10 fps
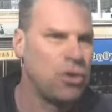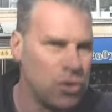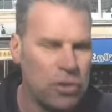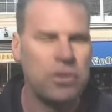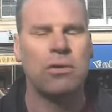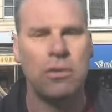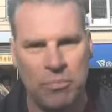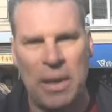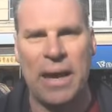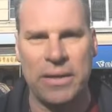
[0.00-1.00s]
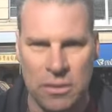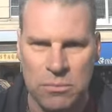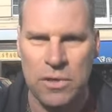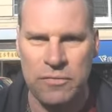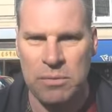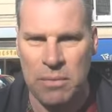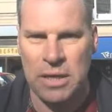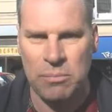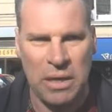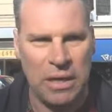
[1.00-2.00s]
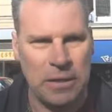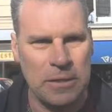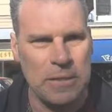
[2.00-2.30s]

good or bad a movie may be?